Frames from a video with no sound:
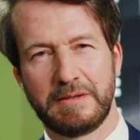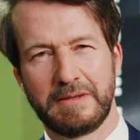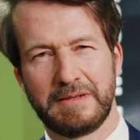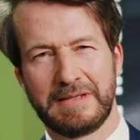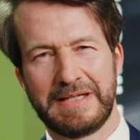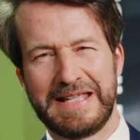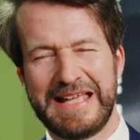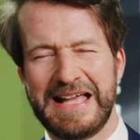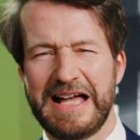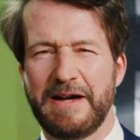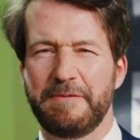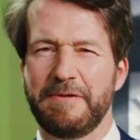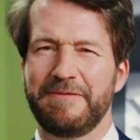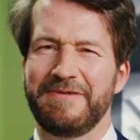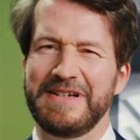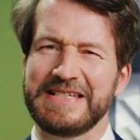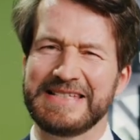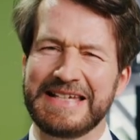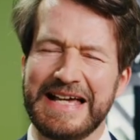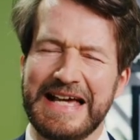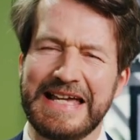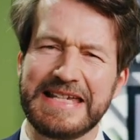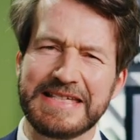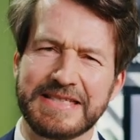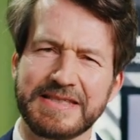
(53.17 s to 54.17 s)
But what do
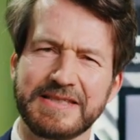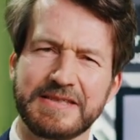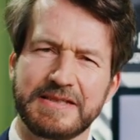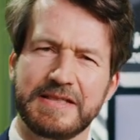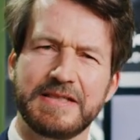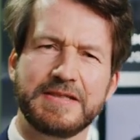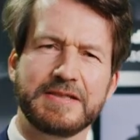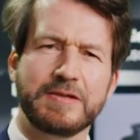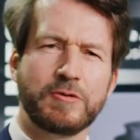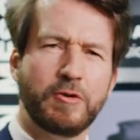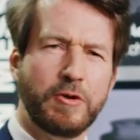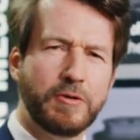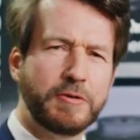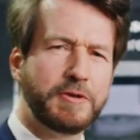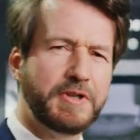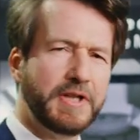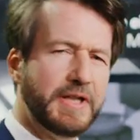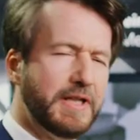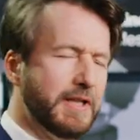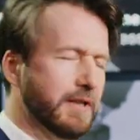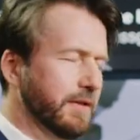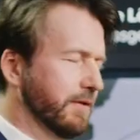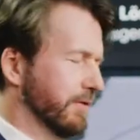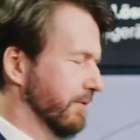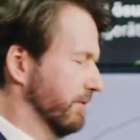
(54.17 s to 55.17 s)
we mean by
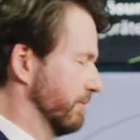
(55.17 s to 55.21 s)
that?